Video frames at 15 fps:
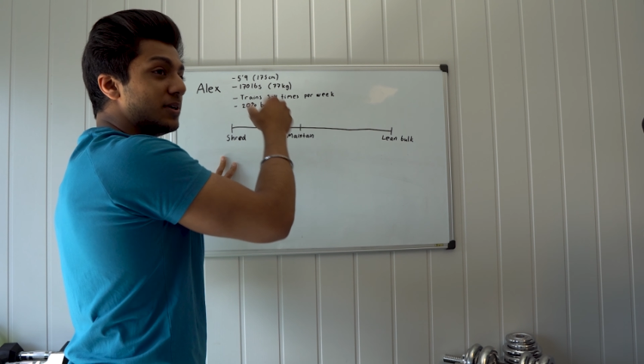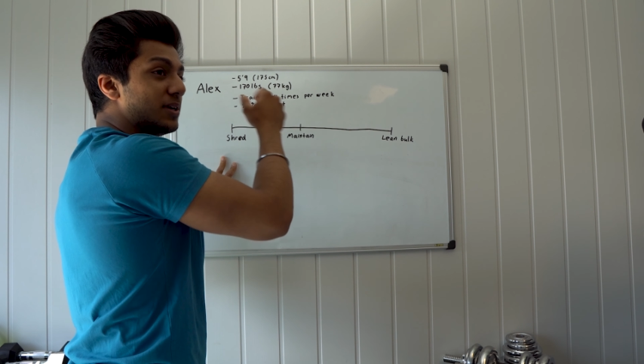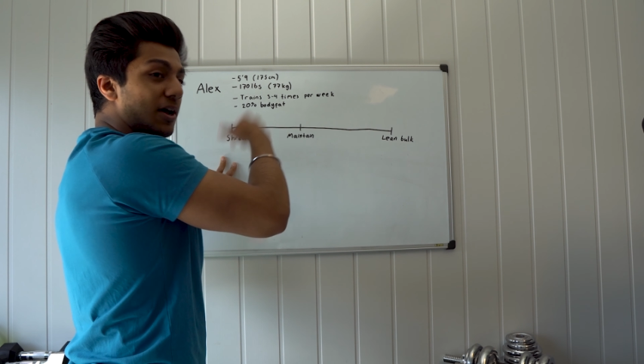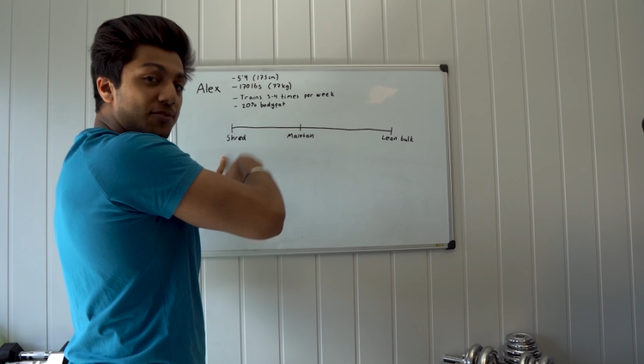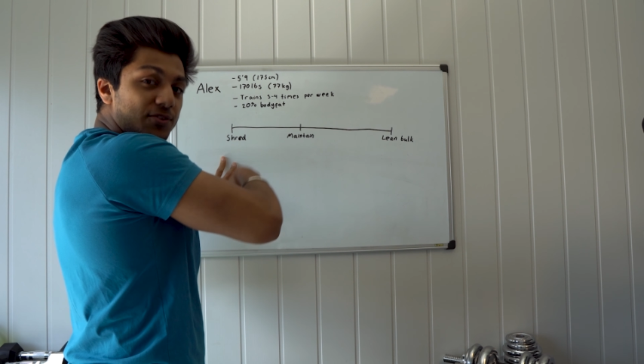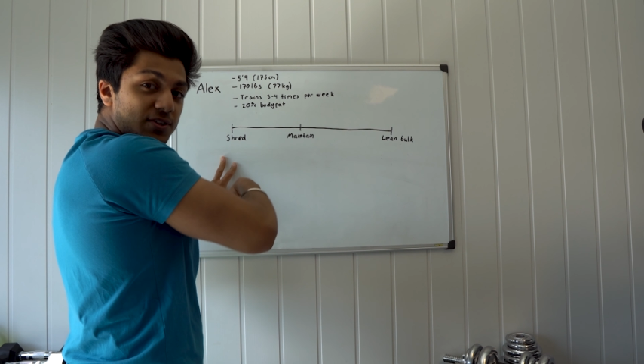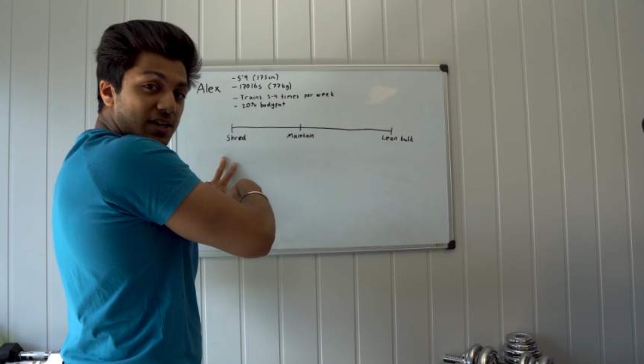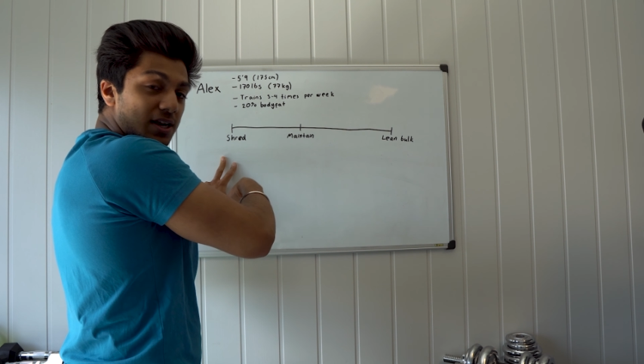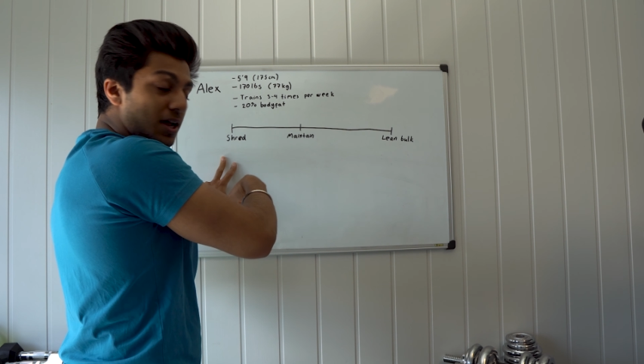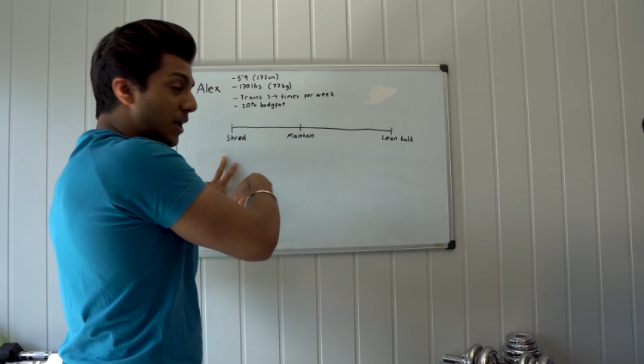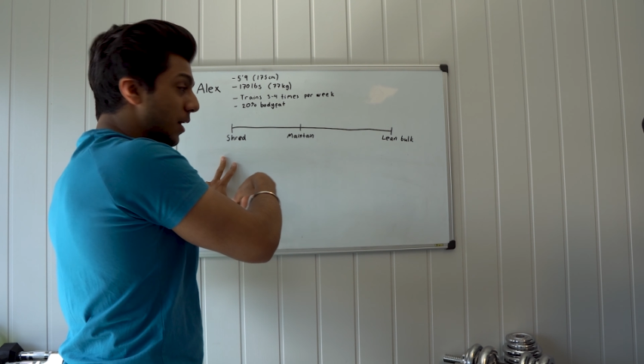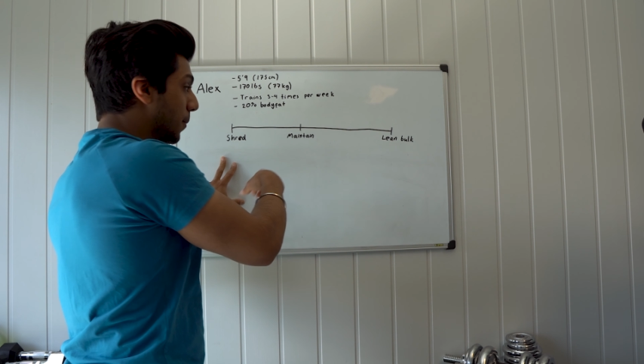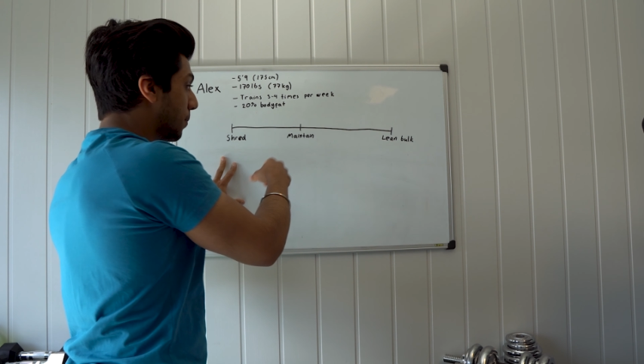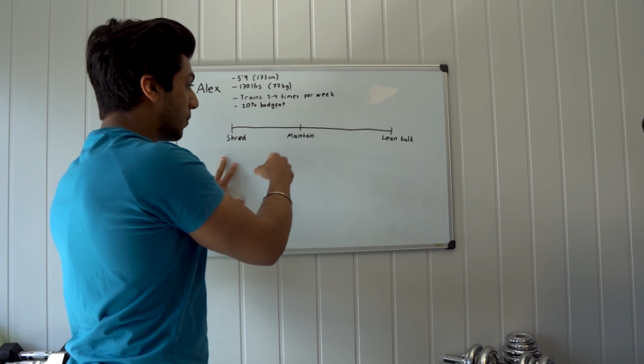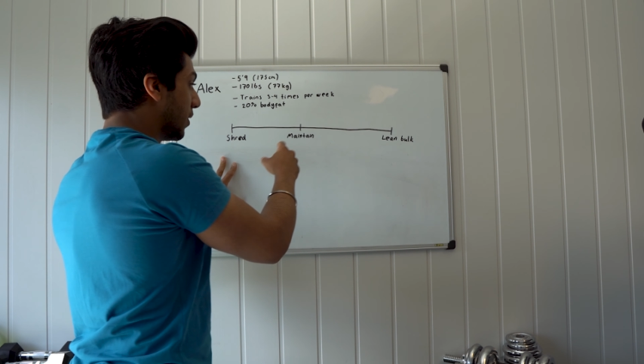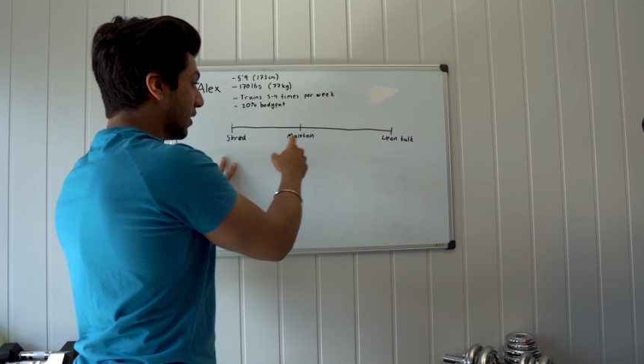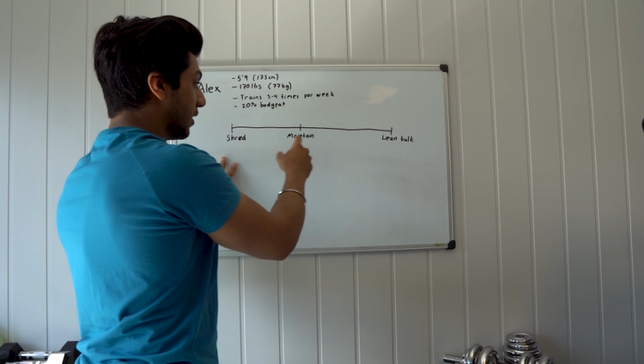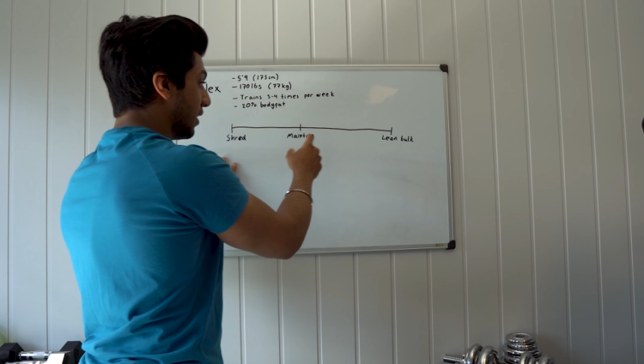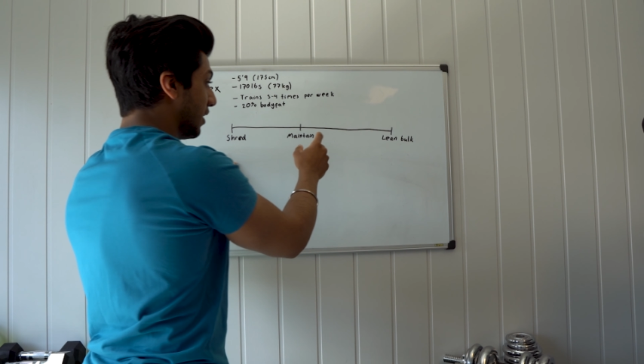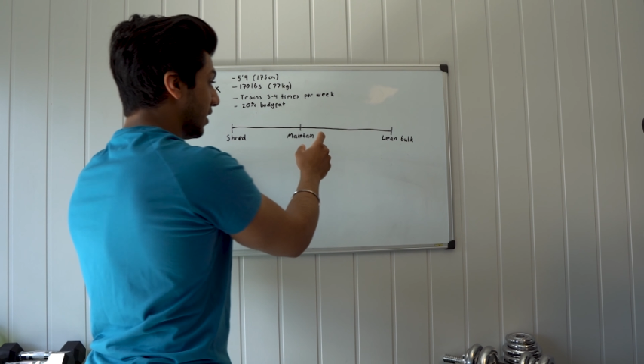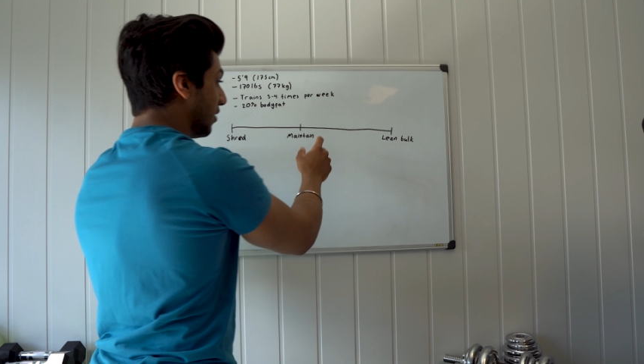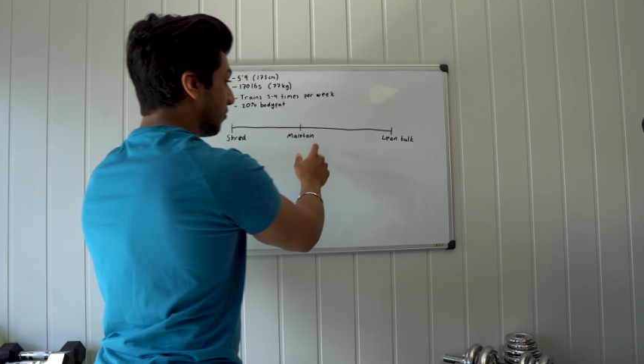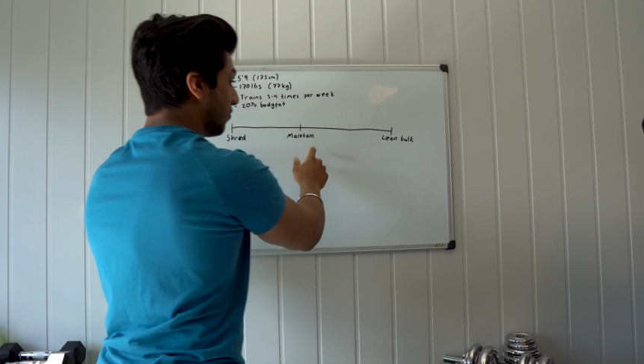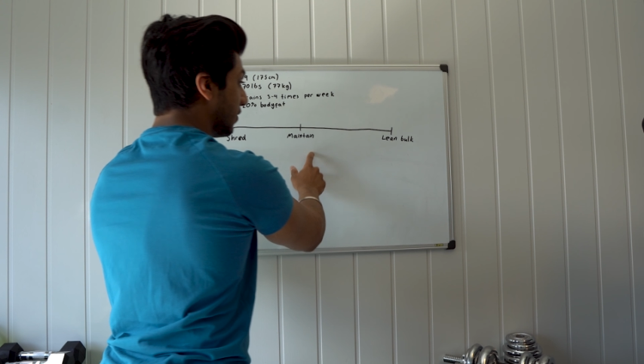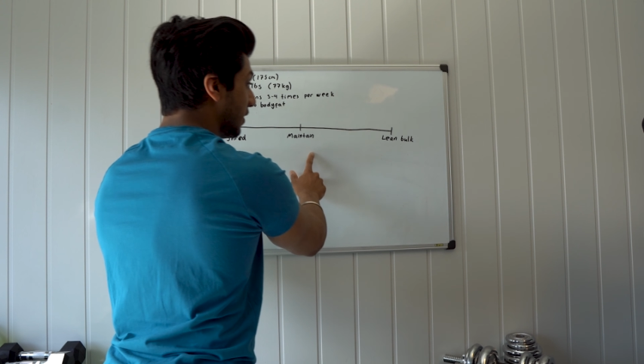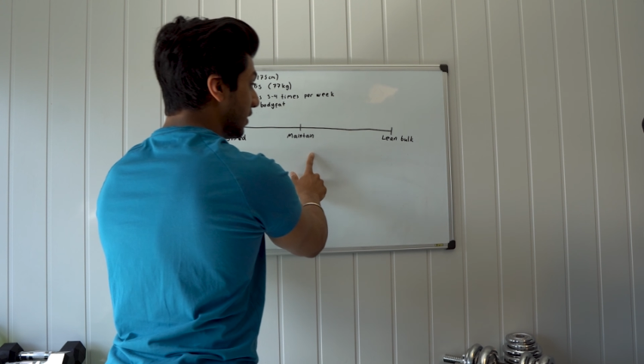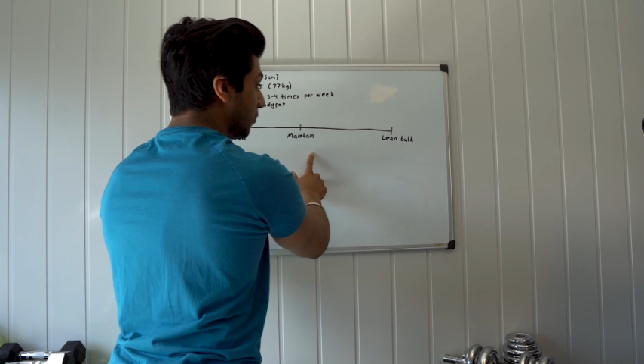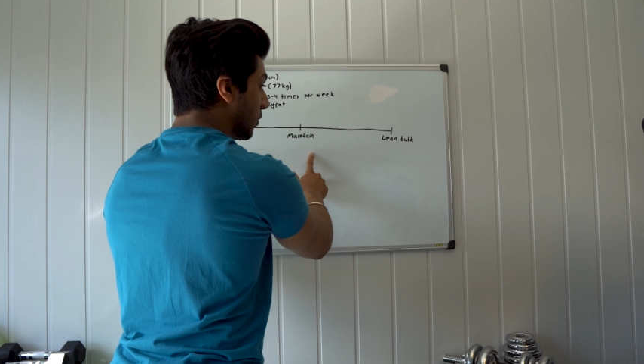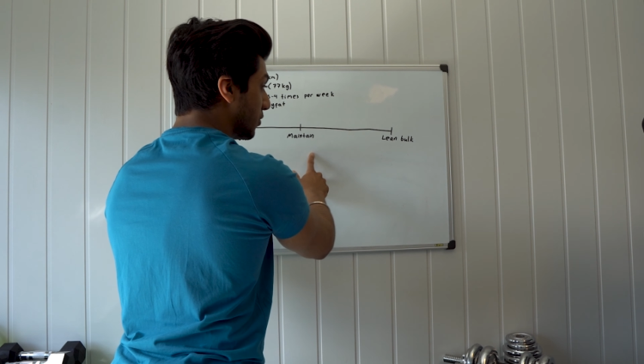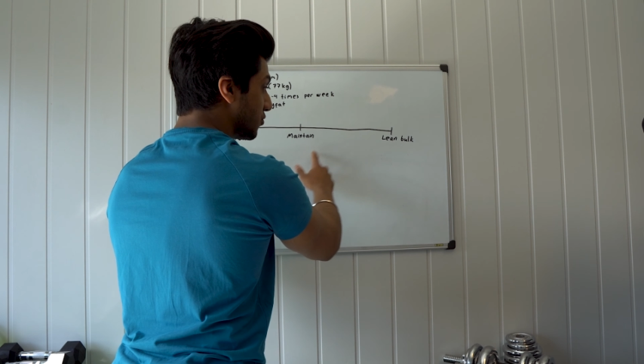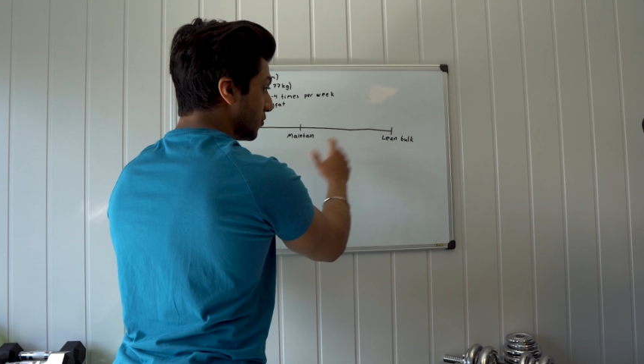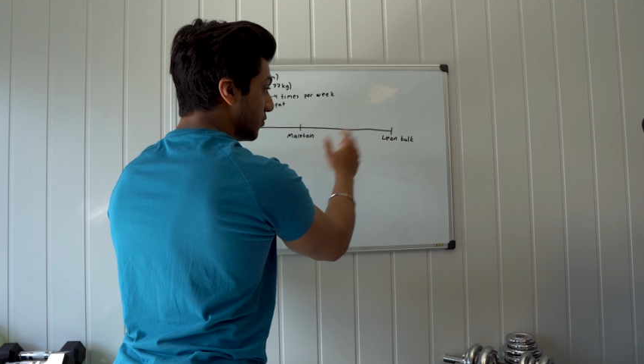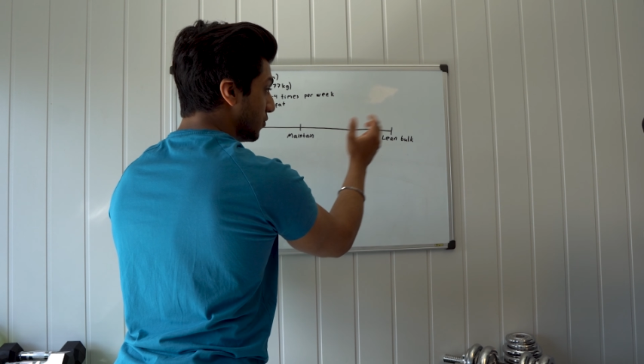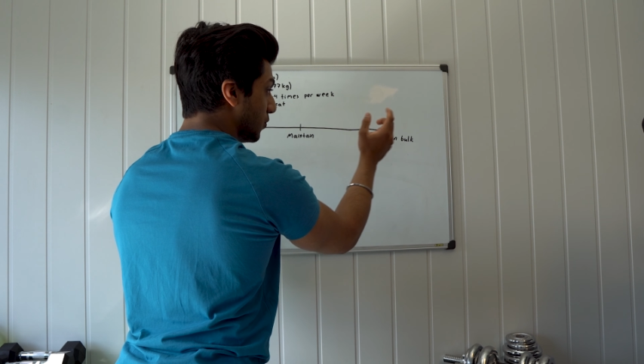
deficit, but if you want to